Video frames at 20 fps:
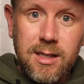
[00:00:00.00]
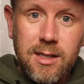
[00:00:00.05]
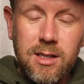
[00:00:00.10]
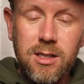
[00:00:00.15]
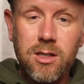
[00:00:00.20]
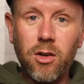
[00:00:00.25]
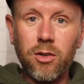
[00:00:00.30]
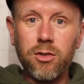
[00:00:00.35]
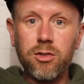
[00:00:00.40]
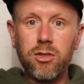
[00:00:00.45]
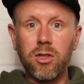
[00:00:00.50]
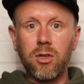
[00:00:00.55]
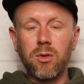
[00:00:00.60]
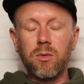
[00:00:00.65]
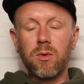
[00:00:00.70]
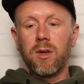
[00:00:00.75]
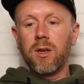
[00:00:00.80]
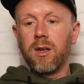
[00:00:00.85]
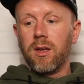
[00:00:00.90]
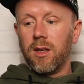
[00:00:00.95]
It
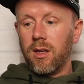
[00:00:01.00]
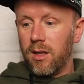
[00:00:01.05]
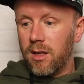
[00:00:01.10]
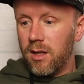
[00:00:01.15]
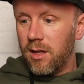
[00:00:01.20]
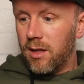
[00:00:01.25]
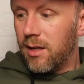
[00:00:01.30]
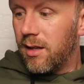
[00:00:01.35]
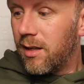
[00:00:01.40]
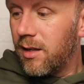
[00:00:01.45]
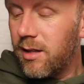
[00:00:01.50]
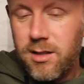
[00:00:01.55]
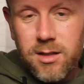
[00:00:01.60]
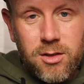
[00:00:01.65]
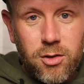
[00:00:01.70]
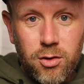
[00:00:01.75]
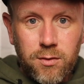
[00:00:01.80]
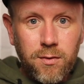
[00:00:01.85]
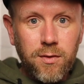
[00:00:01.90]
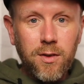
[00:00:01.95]

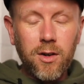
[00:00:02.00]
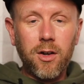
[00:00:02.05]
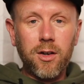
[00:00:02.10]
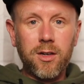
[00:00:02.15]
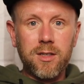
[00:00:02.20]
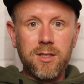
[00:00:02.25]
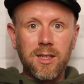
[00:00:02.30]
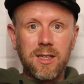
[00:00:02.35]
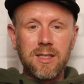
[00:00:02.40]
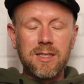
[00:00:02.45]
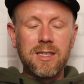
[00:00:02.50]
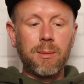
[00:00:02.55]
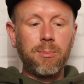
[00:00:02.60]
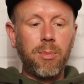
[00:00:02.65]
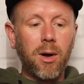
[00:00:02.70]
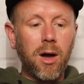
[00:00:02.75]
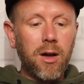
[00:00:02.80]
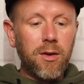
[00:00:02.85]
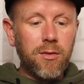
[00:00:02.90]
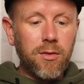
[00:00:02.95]
doesn't feel like it's going to
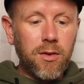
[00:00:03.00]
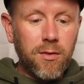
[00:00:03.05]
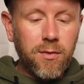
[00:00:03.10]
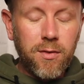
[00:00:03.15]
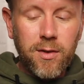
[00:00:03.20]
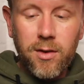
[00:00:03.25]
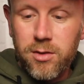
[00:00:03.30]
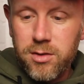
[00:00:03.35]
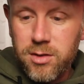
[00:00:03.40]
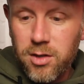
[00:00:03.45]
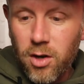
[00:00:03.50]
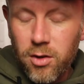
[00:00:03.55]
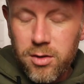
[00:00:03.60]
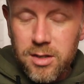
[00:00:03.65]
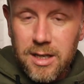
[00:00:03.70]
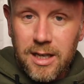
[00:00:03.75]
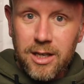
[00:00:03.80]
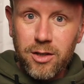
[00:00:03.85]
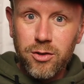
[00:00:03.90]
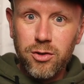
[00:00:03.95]
tip over. It feels
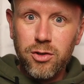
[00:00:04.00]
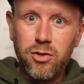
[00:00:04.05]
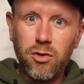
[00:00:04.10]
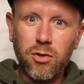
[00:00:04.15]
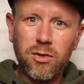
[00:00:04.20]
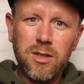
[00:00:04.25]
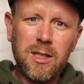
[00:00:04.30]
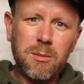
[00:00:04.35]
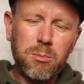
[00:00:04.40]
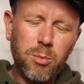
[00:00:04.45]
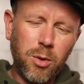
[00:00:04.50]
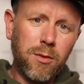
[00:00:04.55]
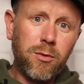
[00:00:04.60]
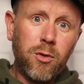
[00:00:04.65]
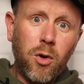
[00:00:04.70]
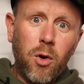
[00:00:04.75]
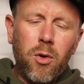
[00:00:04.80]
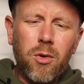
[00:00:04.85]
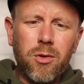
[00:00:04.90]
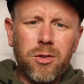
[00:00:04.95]
nicely constructed, but
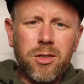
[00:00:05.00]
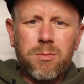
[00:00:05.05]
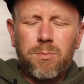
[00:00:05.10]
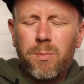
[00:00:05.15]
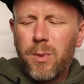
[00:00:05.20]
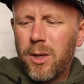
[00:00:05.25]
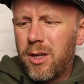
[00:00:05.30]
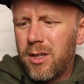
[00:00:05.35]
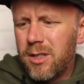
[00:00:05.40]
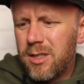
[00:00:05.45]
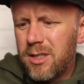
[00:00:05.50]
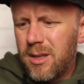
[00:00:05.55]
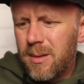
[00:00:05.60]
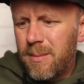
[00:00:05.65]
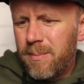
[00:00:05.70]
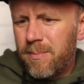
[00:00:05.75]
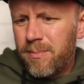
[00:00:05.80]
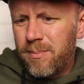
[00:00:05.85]
of course, because